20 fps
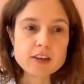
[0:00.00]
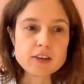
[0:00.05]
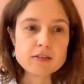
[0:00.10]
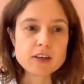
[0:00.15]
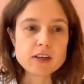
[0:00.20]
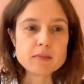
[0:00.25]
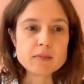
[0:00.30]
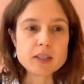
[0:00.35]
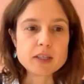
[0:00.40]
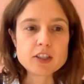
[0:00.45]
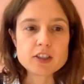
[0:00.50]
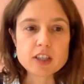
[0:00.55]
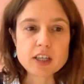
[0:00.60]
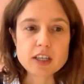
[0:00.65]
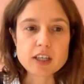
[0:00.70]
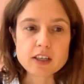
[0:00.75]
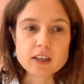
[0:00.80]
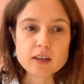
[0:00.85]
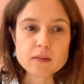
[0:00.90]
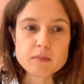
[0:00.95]
you very much,
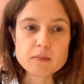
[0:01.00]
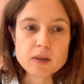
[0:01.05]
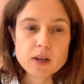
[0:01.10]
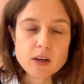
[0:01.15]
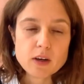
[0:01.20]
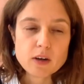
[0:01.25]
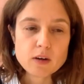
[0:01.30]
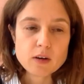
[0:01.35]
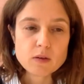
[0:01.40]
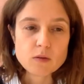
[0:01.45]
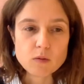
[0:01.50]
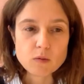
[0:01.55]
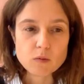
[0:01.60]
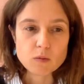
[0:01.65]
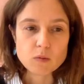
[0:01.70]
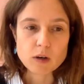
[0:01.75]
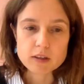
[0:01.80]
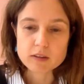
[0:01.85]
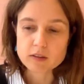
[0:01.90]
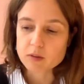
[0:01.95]
Jacob.
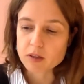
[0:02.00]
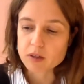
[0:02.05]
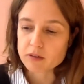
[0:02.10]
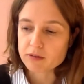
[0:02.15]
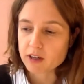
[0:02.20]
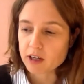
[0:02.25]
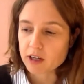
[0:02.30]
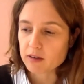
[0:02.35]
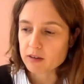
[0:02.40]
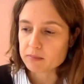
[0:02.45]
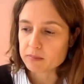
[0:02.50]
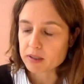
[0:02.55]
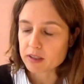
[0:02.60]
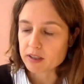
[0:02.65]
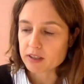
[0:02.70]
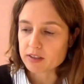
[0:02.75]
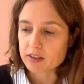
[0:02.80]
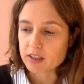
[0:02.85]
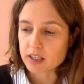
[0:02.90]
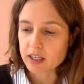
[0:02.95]
One follow-up at
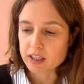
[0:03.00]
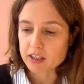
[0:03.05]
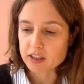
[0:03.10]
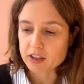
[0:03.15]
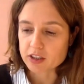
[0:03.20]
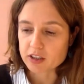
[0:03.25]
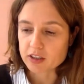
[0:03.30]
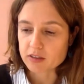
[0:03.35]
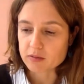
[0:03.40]
this stage.